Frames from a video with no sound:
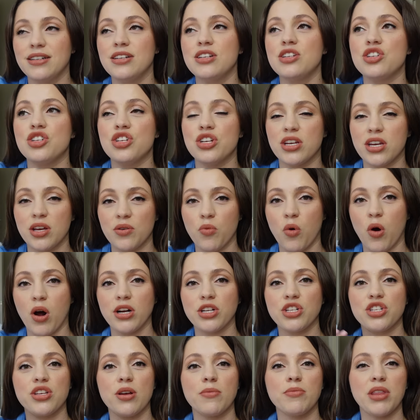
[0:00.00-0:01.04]
she can
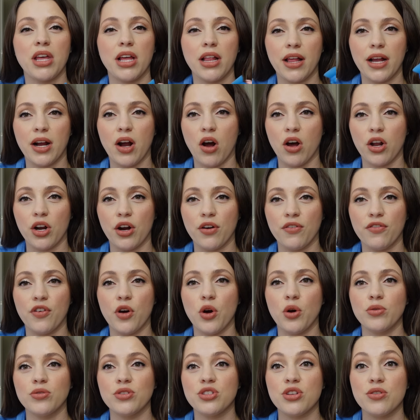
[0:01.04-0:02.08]
watch something like on our
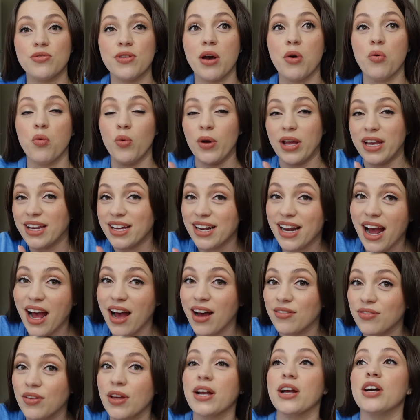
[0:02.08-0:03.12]
phone so that we can
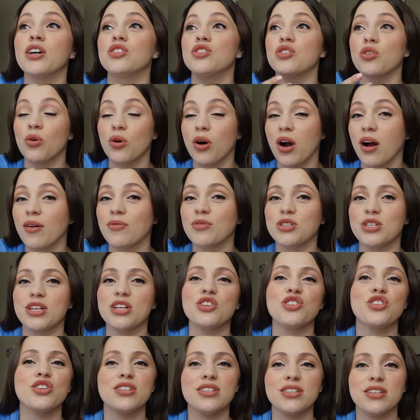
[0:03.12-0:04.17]
have like adult
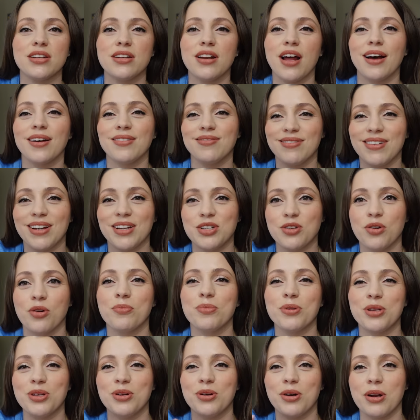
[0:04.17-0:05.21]
conversations, not
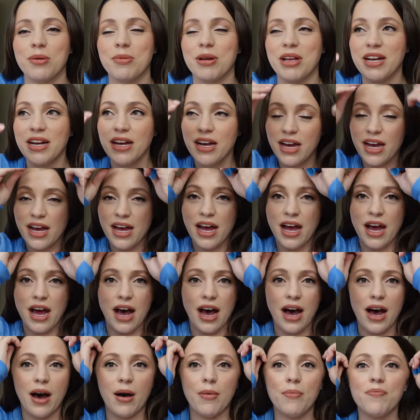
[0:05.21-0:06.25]
adult, but you know what I mean?
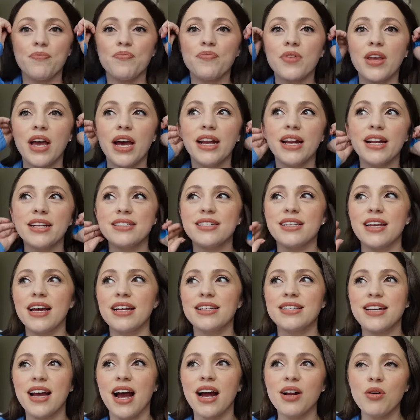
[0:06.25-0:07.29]
And it's
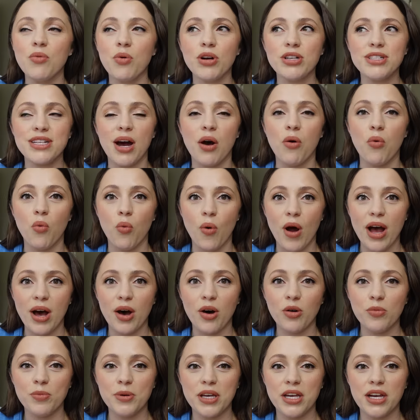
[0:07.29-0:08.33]
kind of worked out
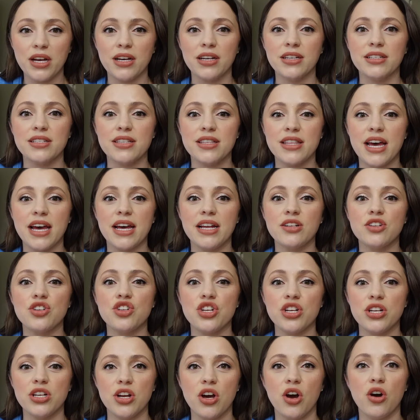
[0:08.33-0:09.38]
well because then
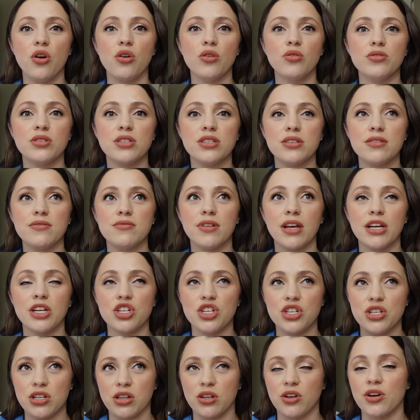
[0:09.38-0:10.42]
she knows, like,
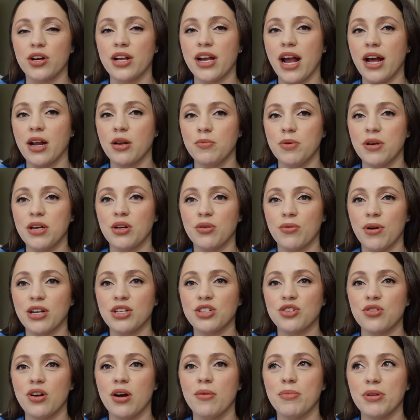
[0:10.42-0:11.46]
she's learning how to be in a
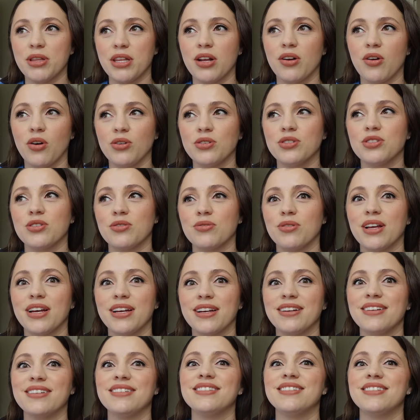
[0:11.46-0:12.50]
restaurant, but then also
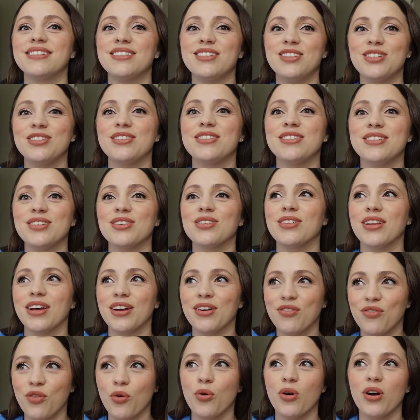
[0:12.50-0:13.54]
like, she's still
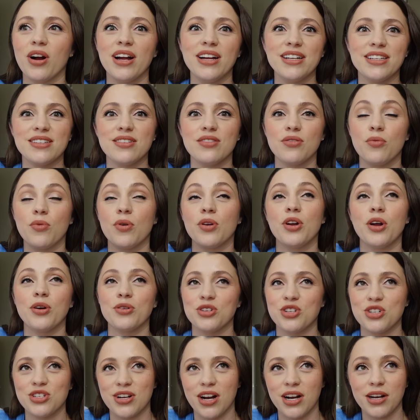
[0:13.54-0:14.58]
like 4. Well, no,
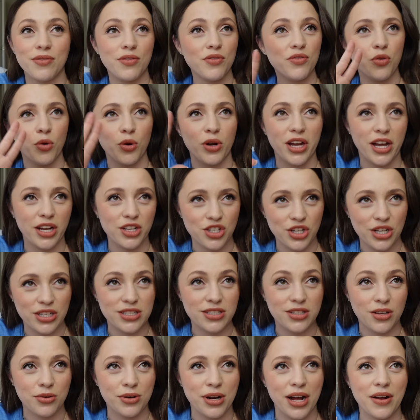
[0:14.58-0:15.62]
she's not even 4 yet,
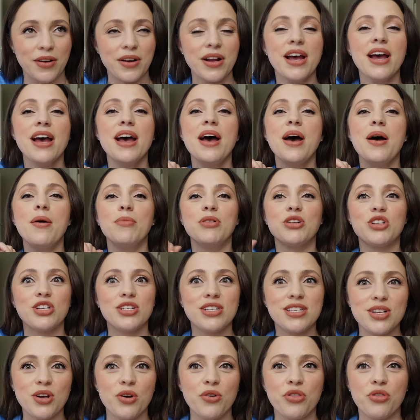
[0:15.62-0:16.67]
Jess, slow down, but
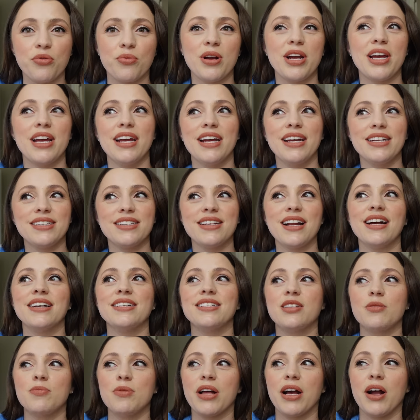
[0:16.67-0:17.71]
she's still 3. It's
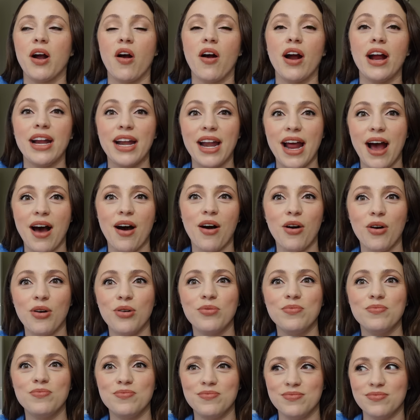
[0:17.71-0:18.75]
nice to be like, all right,
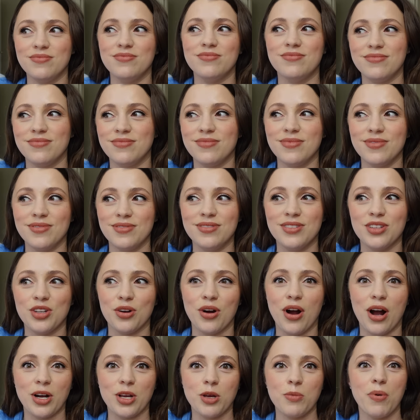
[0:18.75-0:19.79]
now
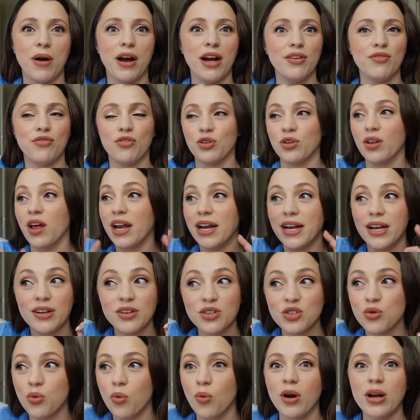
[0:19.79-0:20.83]
you're occupied for
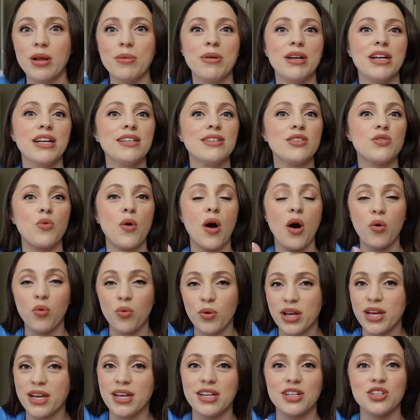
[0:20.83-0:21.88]
like 20 minutes while
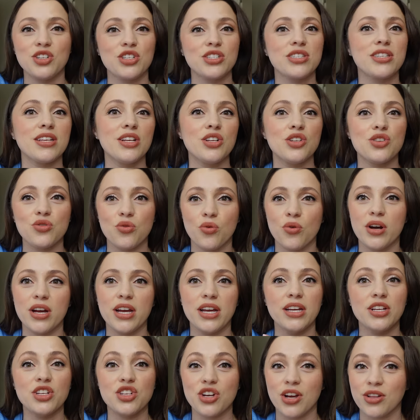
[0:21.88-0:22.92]
we can just enjoy
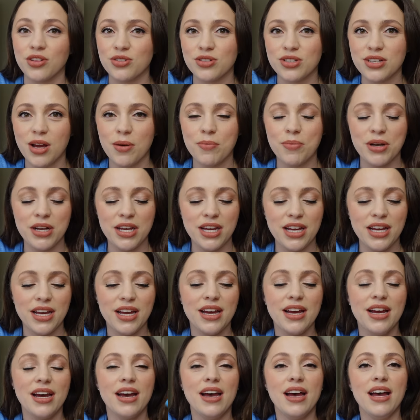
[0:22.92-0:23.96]
each other's company.
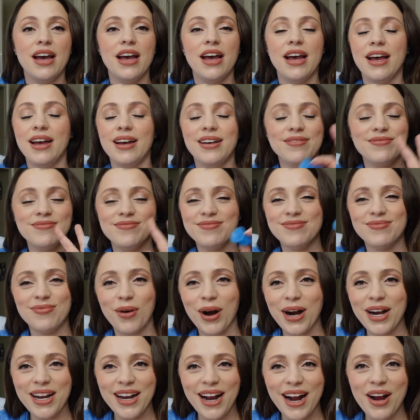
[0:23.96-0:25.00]

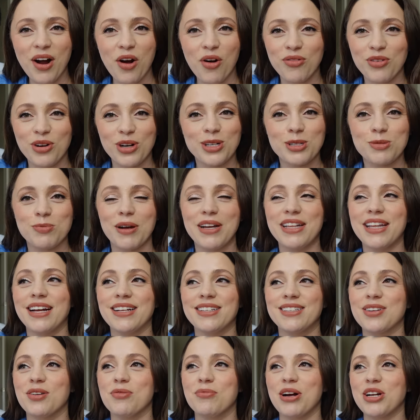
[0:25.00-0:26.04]
Why did I over-explain
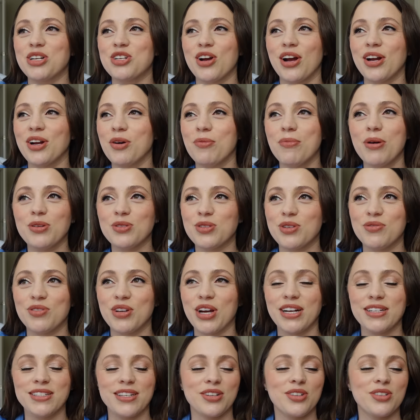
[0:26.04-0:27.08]
that so much? I know most of you
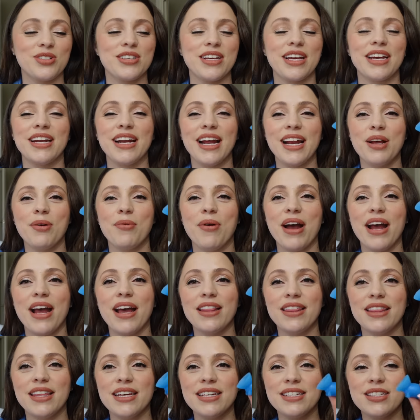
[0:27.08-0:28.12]
guys understand.
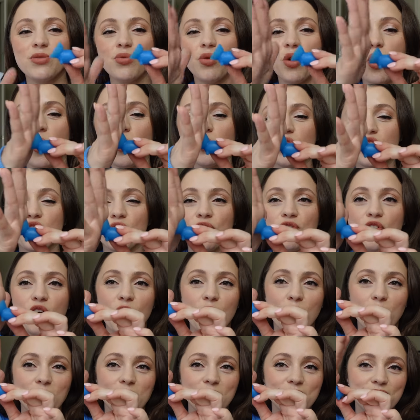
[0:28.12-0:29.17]
Anyway, this will hold your
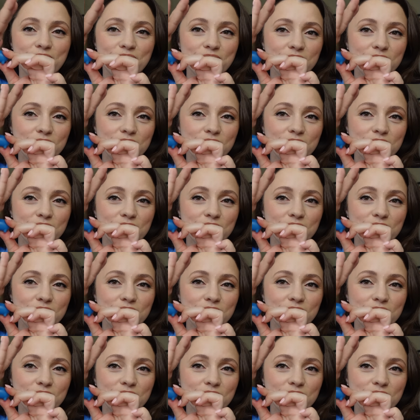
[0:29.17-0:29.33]
phone